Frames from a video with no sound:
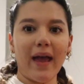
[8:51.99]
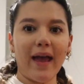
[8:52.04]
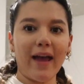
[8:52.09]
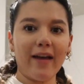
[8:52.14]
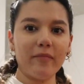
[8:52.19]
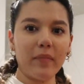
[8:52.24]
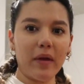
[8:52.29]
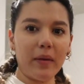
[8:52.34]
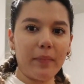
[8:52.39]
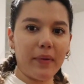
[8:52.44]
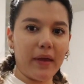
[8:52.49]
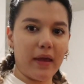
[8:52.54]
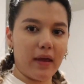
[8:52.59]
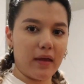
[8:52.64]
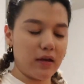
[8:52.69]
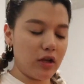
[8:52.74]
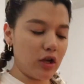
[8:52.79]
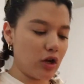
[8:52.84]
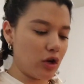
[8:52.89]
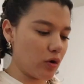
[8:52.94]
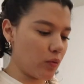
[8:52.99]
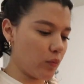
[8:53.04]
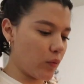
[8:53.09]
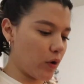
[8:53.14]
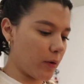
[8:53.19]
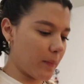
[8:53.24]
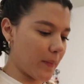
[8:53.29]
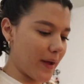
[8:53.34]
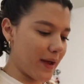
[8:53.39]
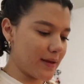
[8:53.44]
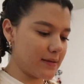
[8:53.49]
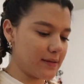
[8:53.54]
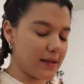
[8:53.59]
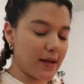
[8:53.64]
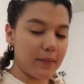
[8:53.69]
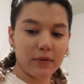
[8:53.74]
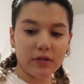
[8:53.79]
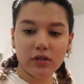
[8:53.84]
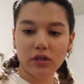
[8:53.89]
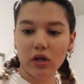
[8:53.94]
I have my pan here where my
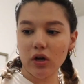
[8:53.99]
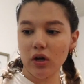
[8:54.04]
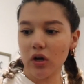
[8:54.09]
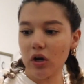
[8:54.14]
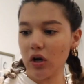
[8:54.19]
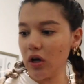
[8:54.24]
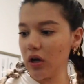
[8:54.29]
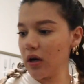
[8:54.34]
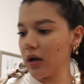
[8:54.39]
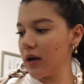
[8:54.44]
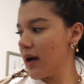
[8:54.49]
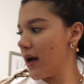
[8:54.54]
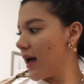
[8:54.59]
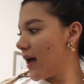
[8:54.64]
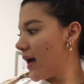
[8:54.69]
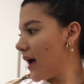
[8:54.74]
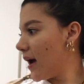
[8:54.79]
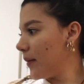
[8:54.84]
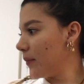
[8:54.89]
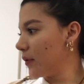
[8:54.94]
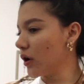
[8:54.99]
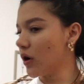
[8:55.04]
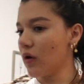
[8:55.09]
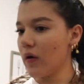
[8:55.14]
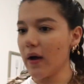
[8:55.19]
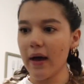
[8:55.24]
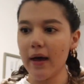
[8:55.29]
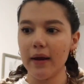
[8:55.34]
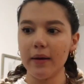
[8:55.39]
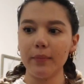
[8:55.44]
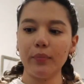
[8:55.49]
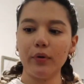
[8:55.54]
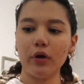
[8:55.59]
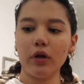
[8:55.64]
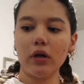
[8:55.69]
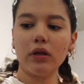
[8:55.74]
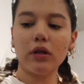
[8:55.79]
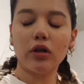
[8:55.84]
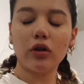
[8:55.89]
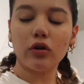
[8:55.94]
salmon's going to cook. I'm going to go ahead and put
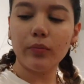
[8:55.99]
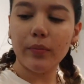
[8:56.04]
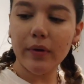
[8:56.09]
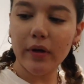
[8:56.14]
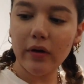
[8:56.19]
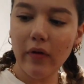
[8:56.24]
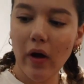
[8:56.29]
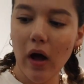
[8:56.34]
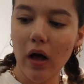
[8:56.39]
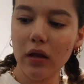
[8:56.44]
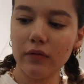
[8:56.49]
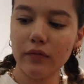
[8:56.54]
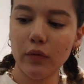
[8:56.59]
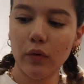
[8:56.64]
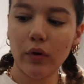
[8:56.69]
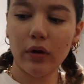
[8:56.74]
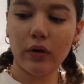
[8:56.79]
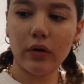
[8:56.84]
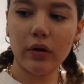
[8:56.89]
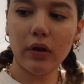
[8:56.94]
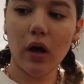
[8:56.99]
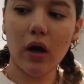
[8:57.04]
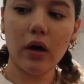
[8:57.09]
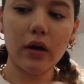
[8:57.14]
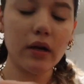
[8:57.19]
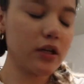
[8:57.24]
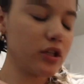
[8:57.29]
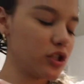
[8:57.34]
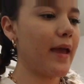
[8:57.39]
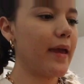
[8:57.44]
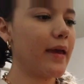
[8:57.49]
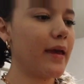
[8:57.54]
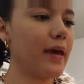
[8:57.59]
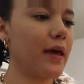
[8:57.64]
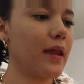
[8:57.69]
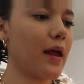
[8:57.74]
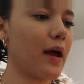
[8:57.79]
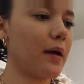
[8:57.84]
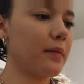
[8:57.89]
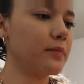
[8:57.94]
a little bit of olive oil on it.
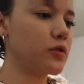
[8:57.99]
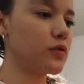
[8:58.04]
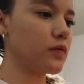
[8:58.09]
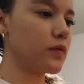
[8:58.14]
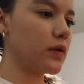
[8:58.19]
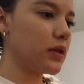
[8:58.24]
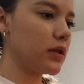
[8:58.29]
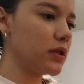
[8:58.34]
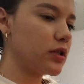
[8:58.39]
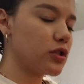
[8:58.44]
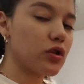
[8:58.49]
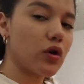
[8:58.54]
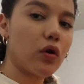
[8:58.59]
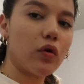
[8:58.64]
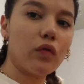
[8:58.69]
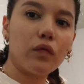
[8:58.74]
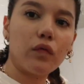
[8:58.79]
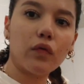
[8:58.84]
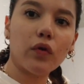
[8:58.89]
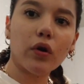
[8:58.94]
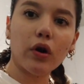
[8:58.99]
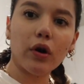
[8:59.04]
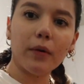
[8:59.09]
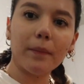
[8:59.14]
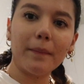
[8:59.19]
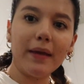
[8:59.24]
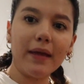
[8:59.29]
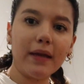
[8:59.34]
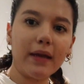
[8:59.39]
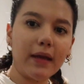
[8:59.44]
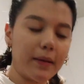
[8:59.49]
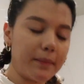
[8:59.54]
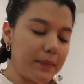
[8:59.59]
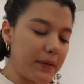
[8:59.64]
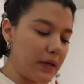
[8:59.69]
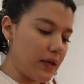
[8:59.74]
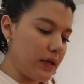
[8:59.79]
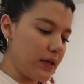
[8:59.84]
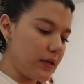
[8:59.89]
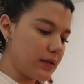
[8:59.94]
And I'm doing this over medium
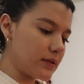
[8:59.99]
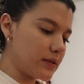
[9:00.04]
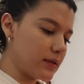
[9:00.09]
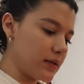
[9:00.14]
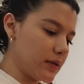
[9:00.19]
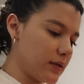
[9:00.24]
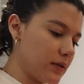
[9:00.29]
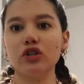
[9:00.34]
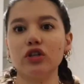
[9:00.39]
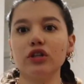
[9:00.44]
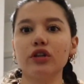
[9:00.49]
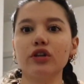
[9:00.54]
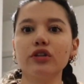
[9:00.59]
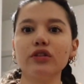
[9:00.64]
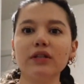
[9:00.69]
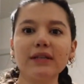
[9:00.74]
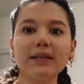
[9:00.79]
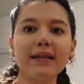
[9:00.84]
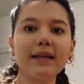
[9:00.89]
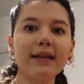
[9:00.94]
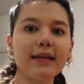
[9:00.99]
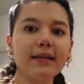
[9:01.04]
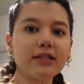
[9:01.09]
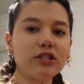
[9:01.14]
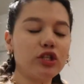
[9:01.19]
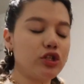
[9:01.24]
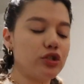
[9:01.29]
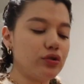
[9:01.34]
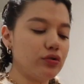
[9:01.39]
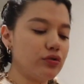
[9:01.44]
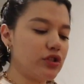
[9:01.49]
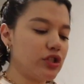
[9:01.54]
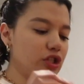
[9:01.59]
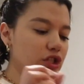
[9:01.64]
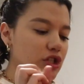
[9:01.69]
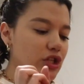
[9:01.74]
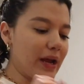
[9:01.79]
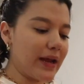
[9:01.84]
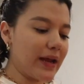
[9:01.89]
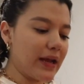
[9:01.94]
heat. So a little thing that I like to do to
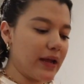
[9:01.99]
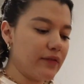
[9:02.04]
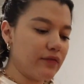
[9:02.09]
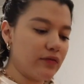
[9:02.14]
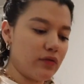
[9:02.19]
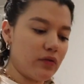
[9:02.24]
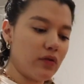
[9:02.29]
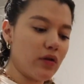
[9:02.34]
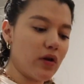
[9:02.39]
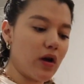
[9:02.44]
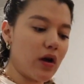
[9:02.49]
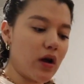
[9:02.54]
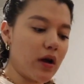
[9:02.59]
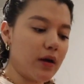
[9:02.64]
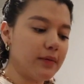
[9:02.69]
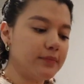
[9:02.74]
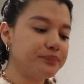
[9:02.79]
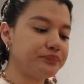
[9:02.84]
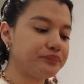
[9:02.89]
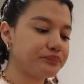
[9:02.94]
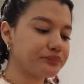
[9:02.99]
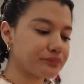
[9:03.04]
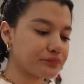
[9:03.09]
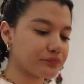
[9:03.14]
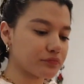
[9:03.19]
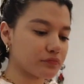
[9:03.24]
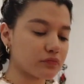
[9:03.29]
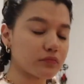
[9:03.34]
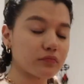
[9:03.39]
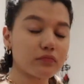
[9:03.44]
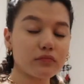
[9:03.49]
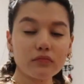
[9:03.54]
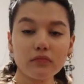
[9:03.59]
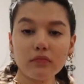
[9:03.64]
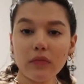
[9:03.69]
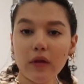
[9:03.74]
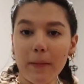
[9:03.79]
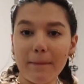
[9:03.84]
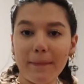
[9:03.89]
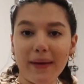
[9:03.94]
check if the
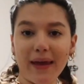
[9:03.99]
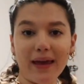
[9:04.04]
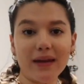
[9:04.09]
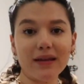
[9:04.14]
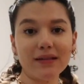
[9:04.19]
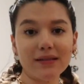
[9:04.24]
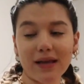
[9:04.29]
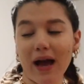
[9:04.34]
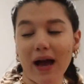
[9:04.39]
pan is